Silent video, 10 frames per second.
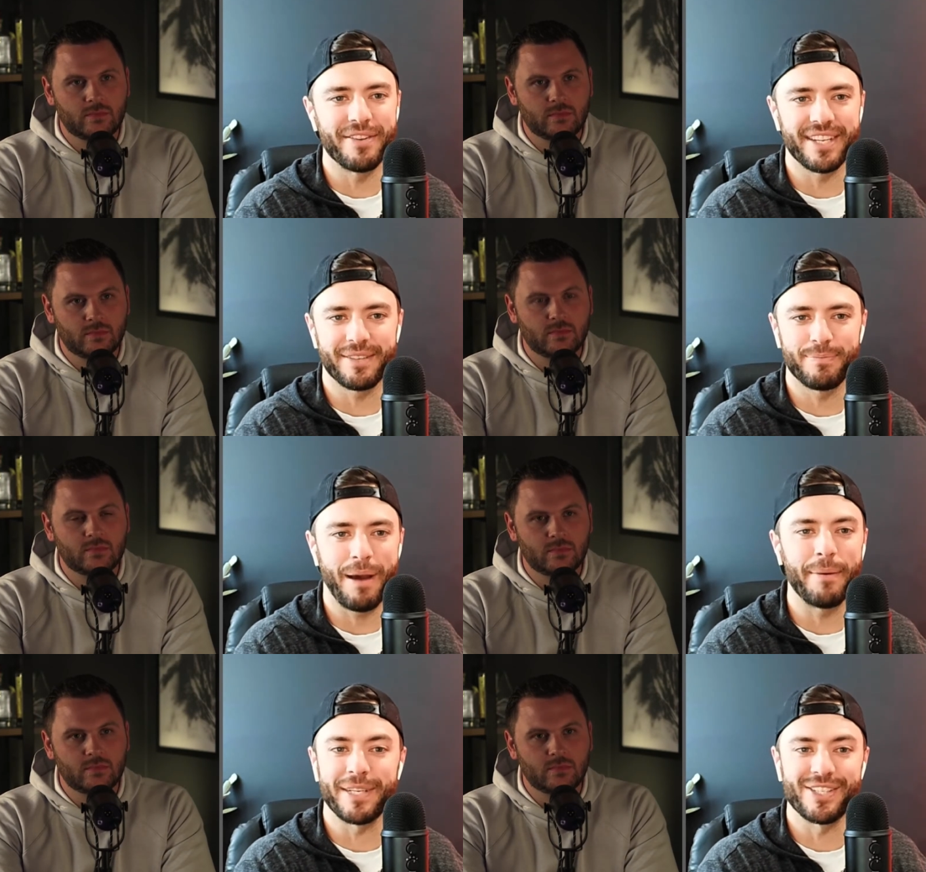Speaker 1: I was like,
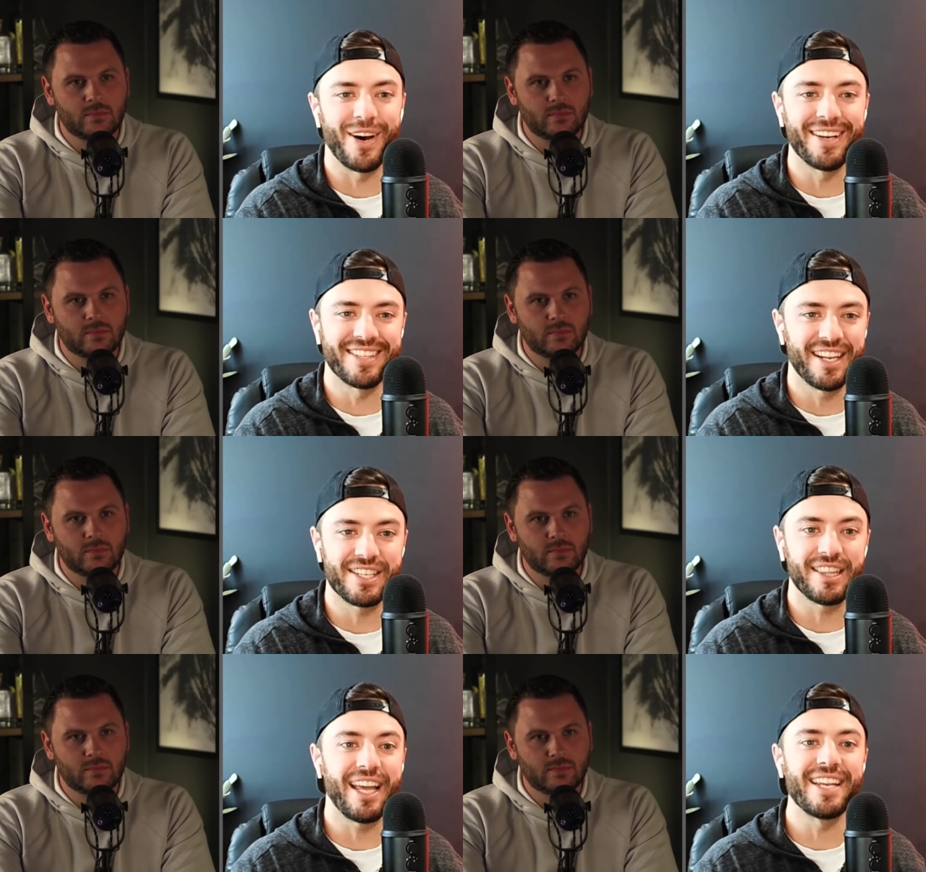I'm exhausted. I
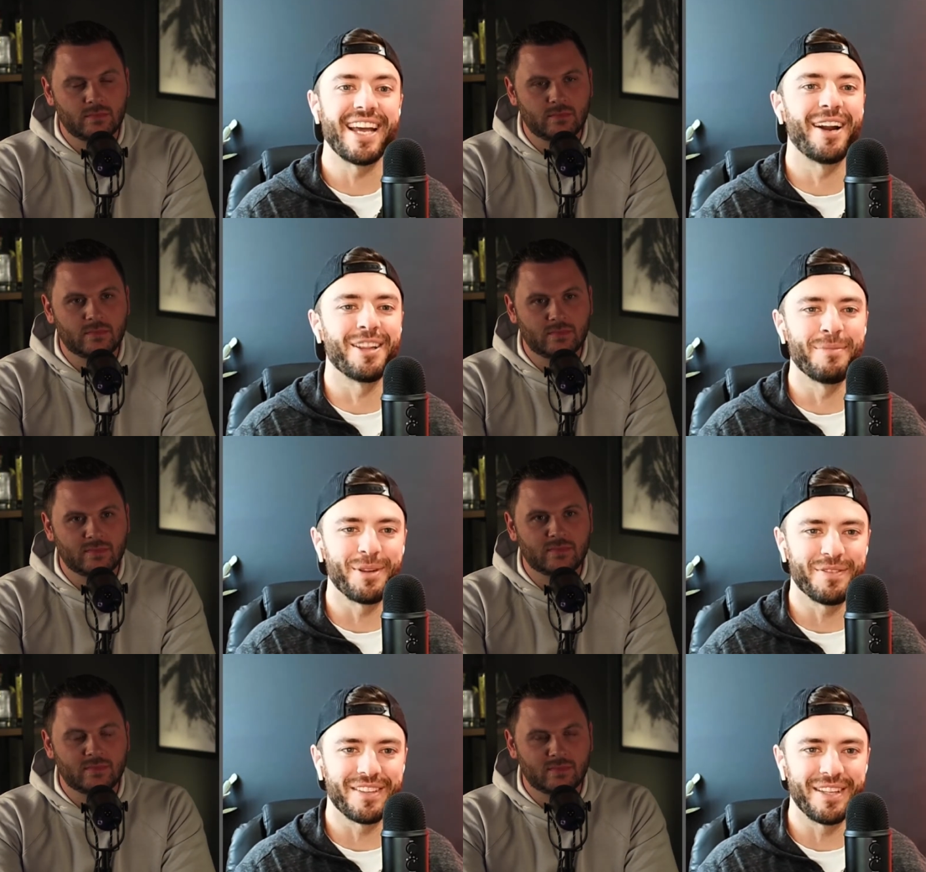just laid down in the
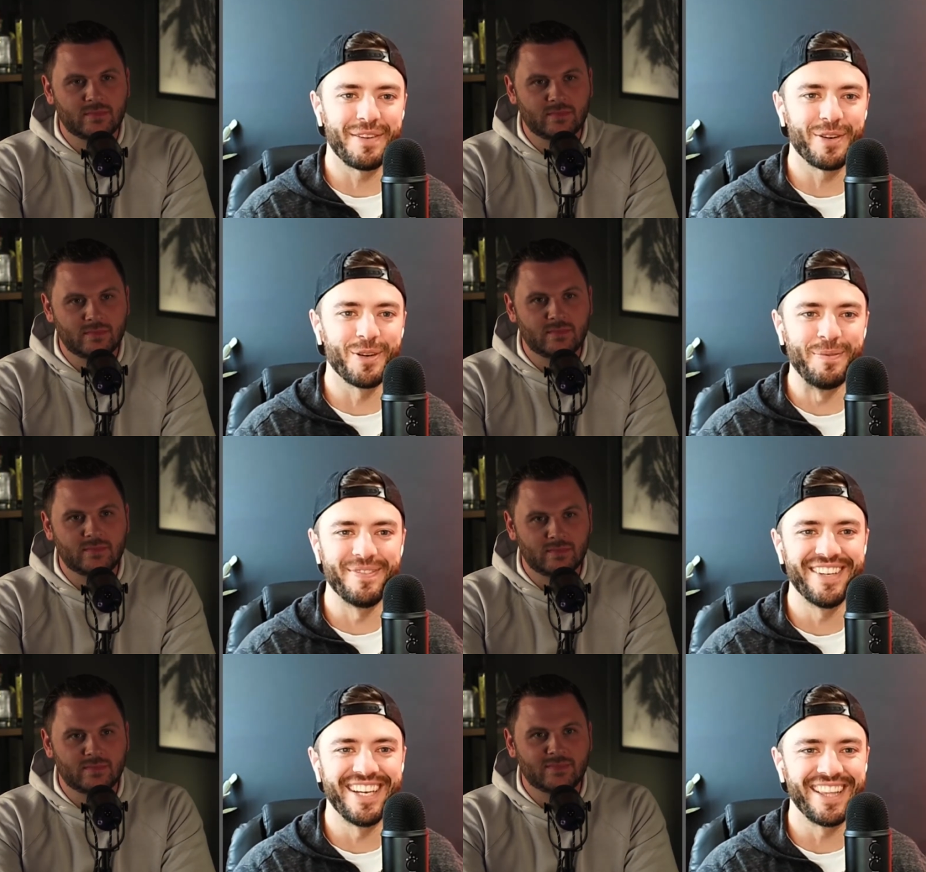middle of the living
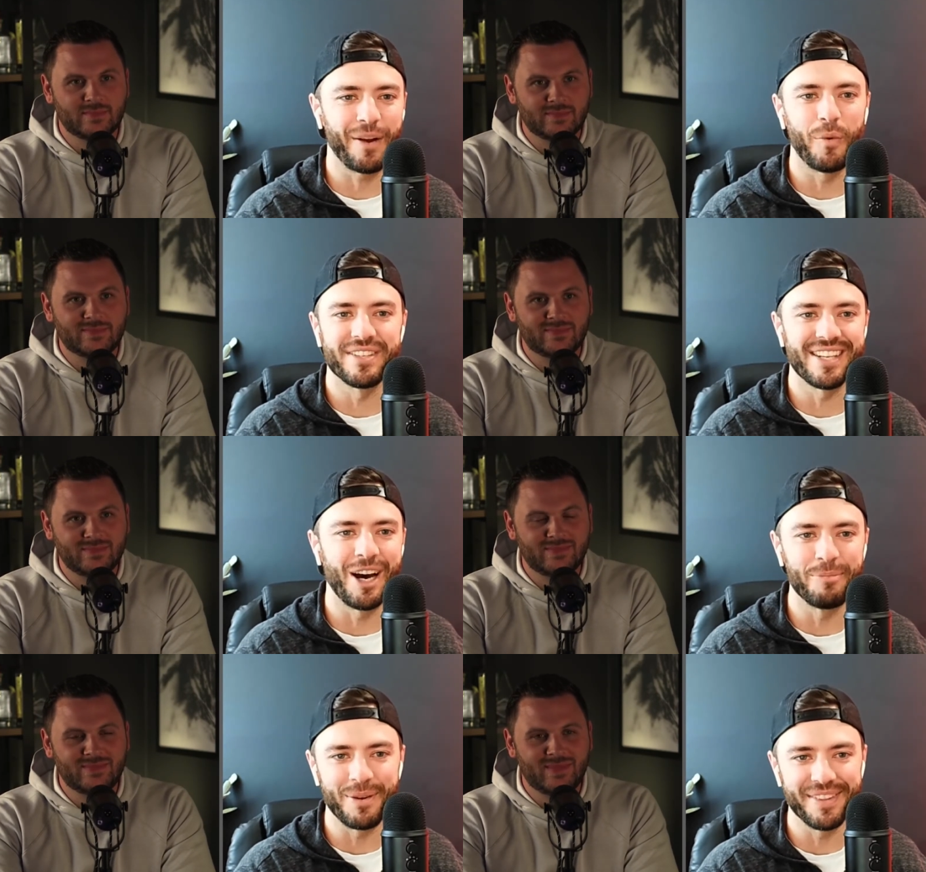room and like wasn't
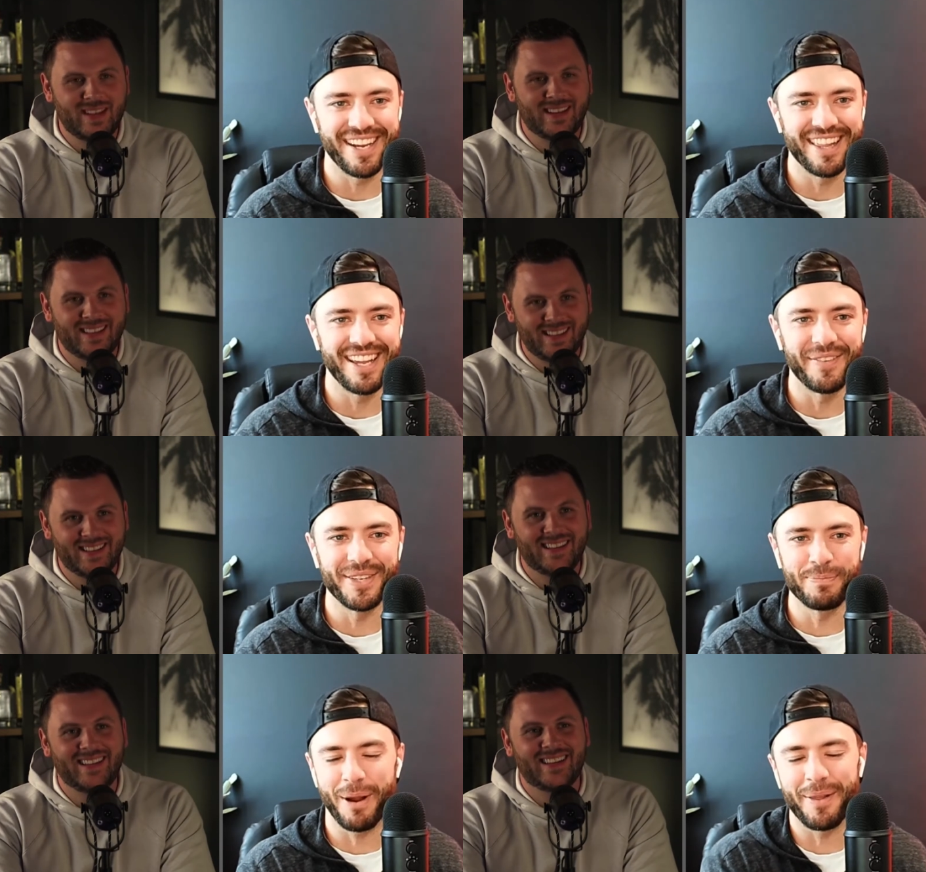helping with anything,
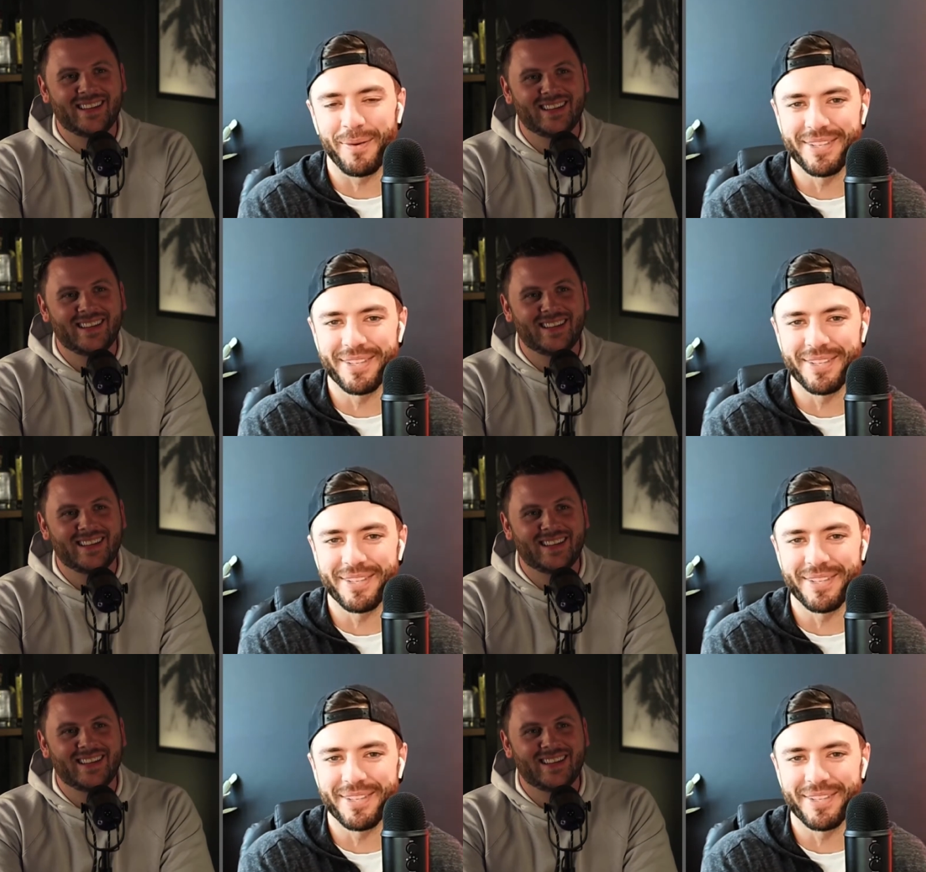which probably